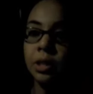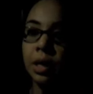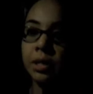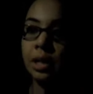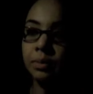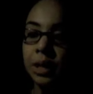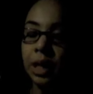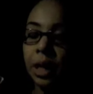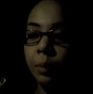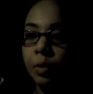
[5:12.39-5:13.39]
A lot of times they
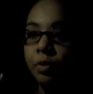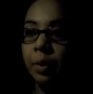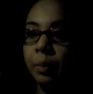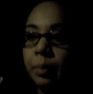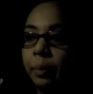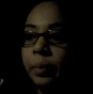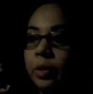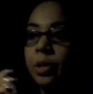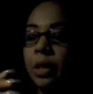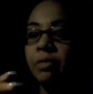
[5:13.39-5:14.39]
came with family
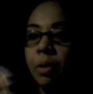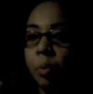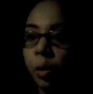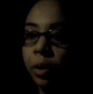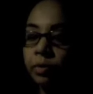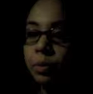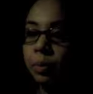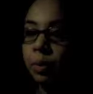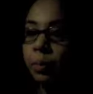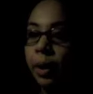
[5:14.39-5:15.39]
members, and they felt more
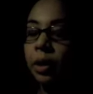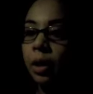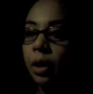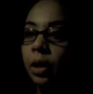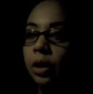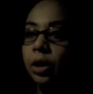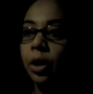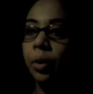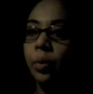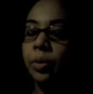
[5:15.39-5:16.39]
comfortable with, you
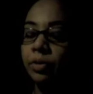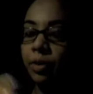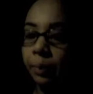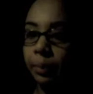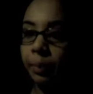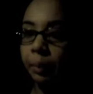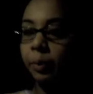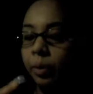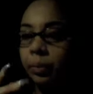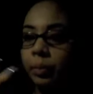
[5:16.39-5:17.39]
know, their family
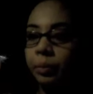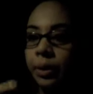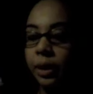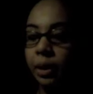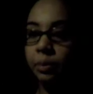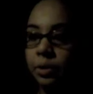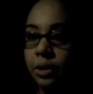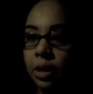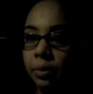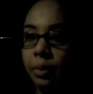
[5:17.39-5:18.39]
member being able
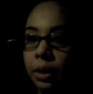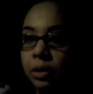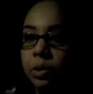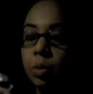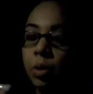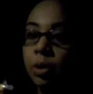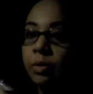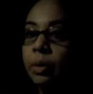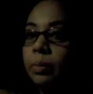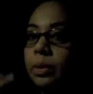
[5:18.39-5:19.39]
to tell them things. Or
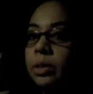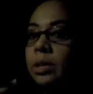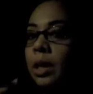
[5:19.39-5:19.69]
if it was